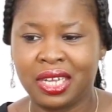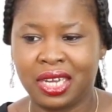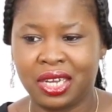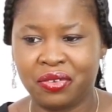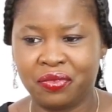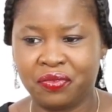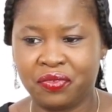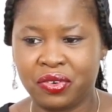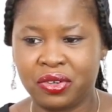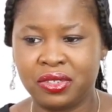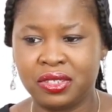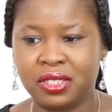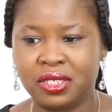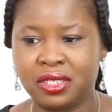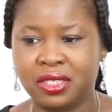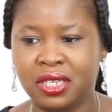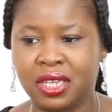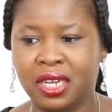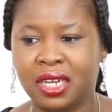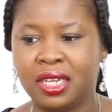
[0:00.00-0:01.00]
and
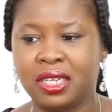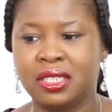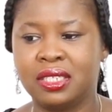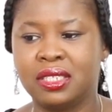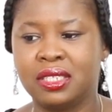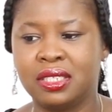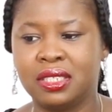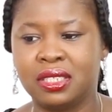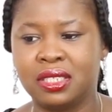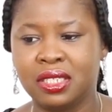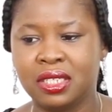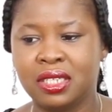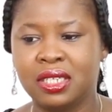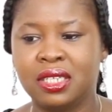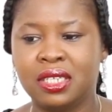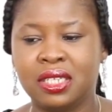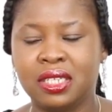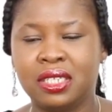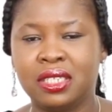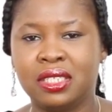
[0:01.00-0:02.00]
funding, and
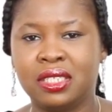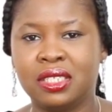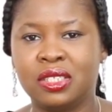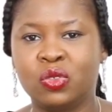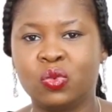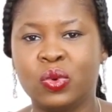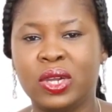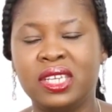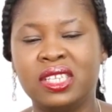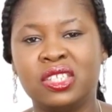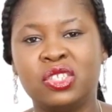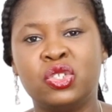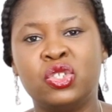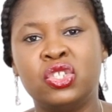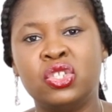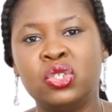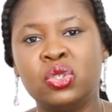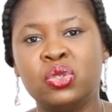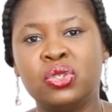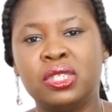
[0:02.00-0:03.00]
it is when the
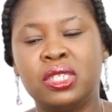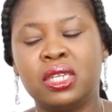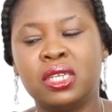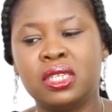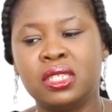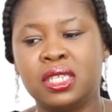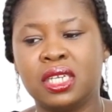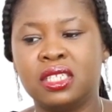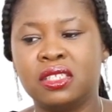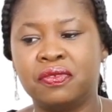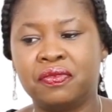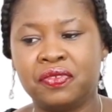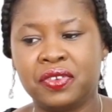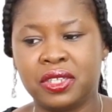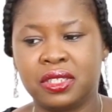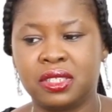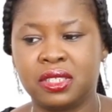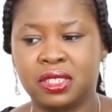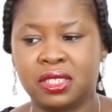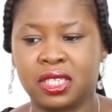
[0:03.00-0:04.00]
due diligence
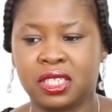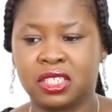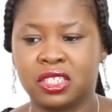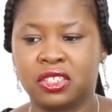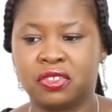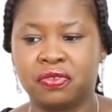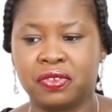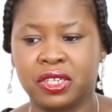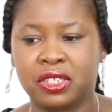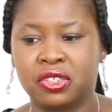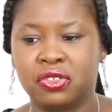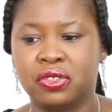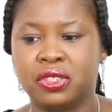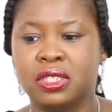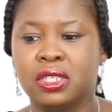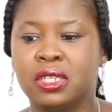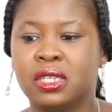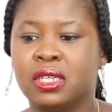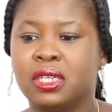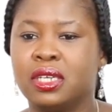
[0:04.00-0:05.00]
phase is satisfactory
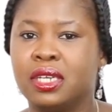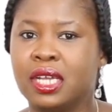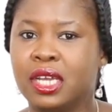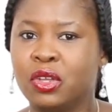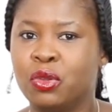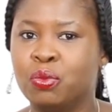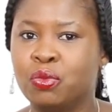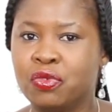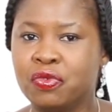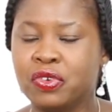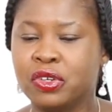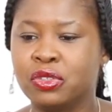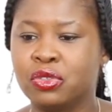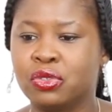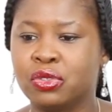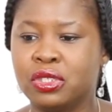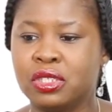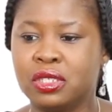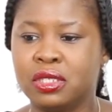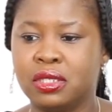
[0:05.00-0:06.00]
that you move on
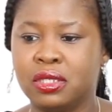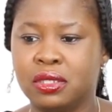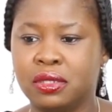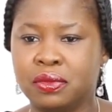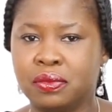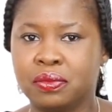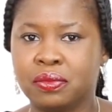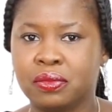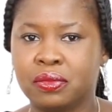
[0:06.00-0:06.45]
to the